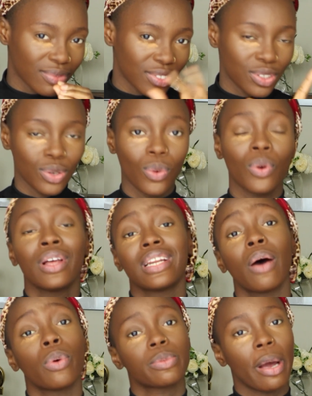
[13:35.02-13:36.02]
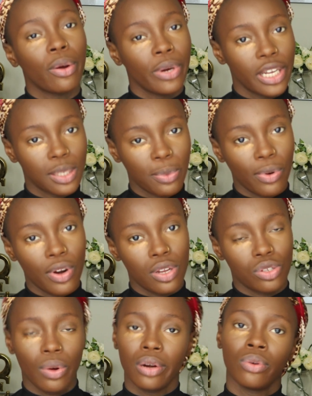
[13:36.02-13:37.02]
So that was my own
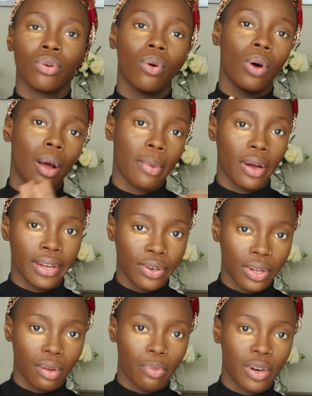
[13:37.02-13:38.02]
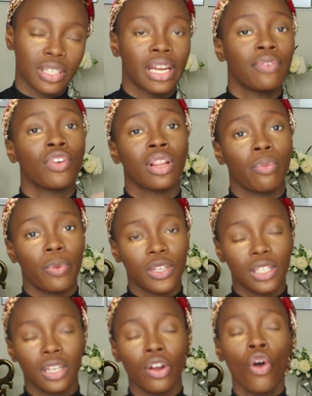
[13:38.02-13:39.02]
experience, though I don't know about any other person. Every other
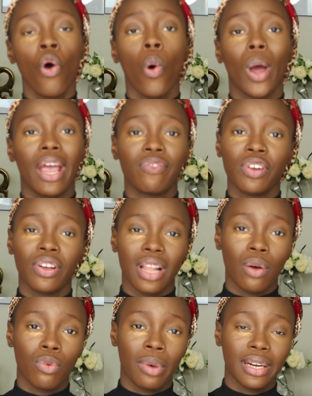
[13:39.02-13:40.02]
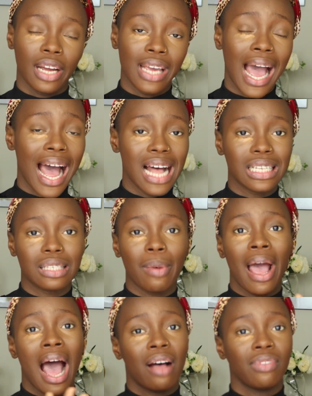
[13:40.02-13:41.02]
person or every other woman that you ask
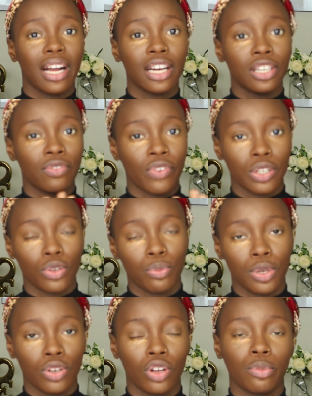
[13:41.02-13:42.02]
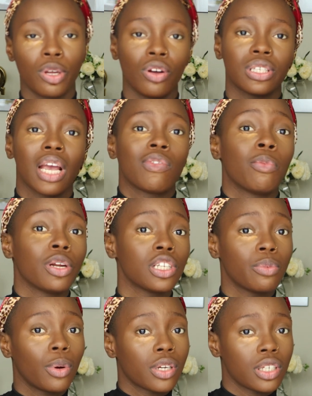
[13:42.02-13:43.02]
might have like a different opinion, because
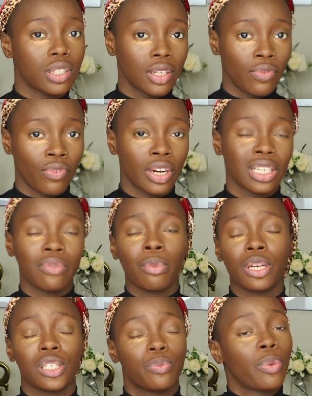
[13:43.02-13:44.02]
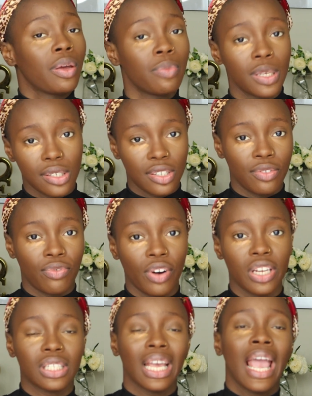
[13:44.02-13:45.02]
everybody's body is different, everybody's baby is
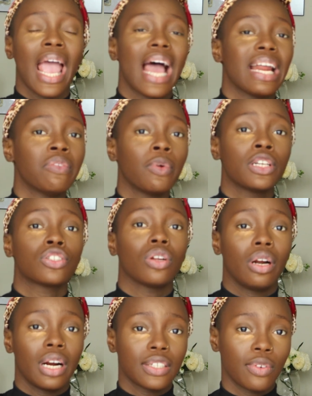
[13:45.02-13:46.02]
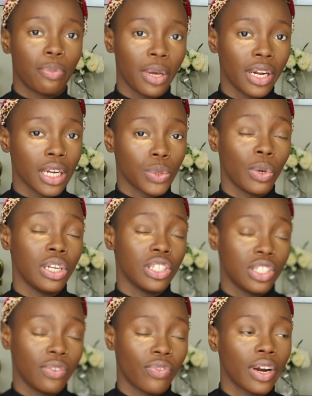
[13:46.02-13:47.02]
different, and everybody's tolerance for pain as well
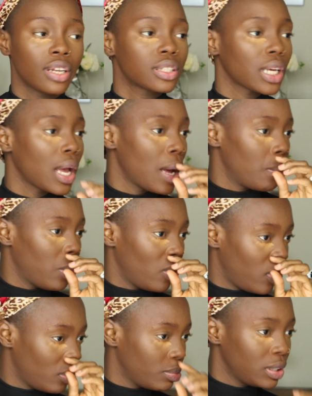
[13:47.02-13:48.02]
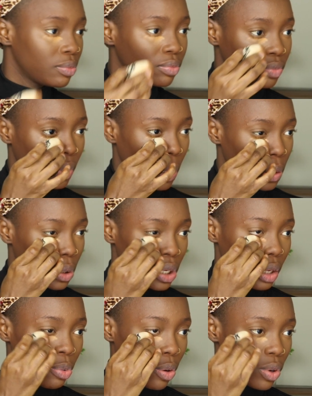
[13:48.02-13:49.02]
is different. But for me, the
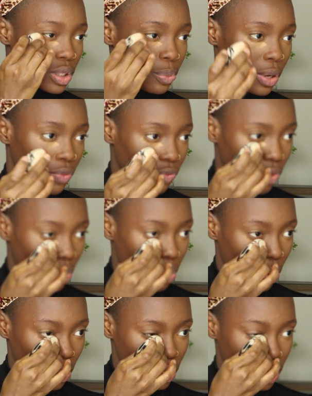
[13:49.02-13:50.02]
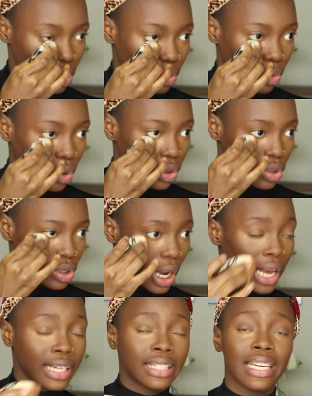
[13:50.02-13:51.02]
labor was painful, but it was,
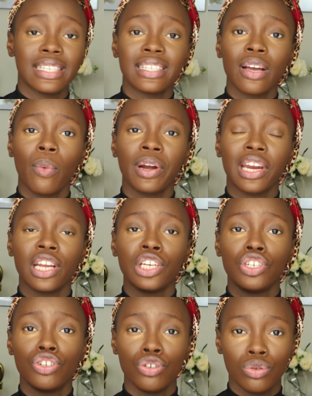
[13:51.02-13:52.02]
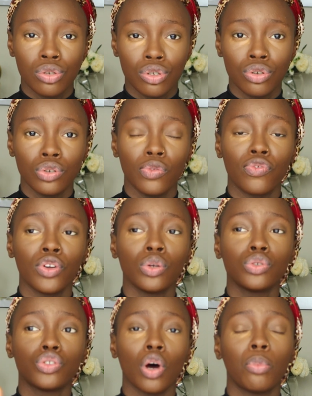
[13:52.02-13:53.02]
and they say when they induce you, you
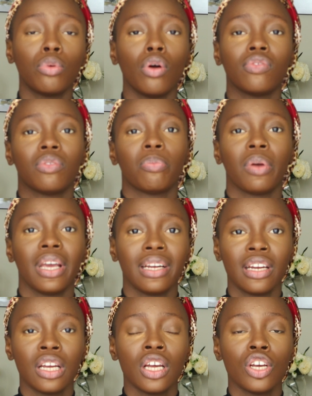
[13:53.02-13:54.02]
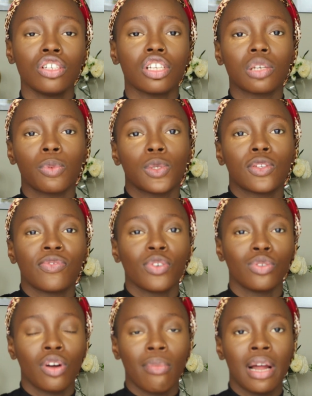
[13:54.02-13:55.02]
feel double of the pain you're supposed to
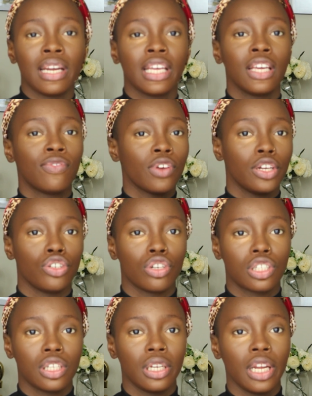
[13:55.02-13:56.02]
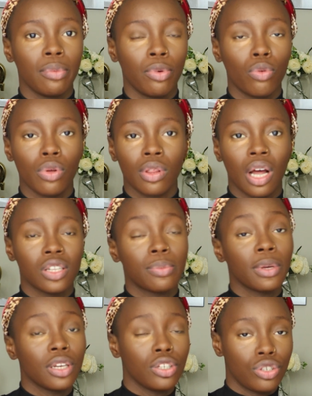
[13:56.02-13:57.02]
feel normally if you're just in labor without
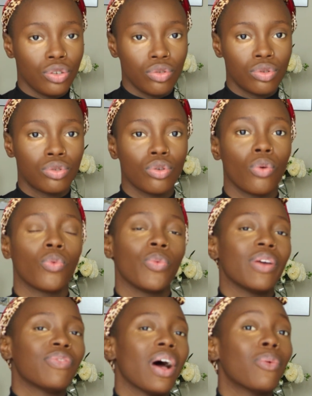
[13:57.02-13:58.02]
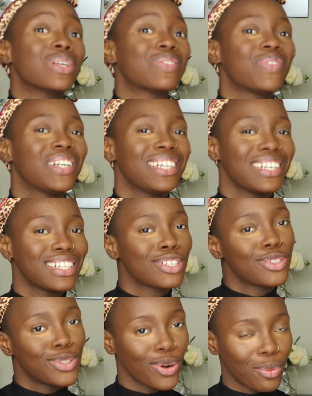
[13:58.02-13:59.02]
being induced. So I was feeling
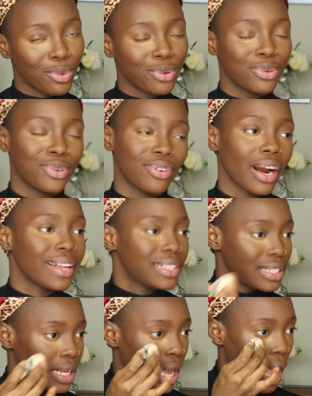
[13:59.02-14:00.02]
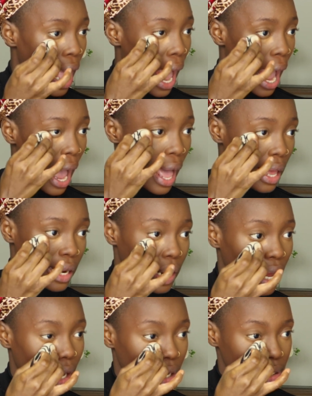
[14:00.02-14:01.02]
it double, right? And
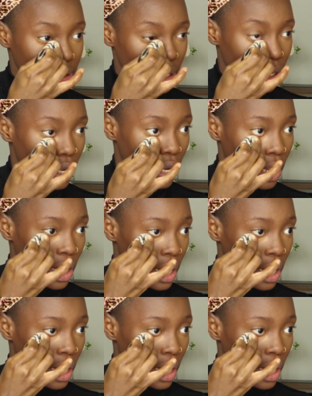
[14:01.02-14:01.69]
I can say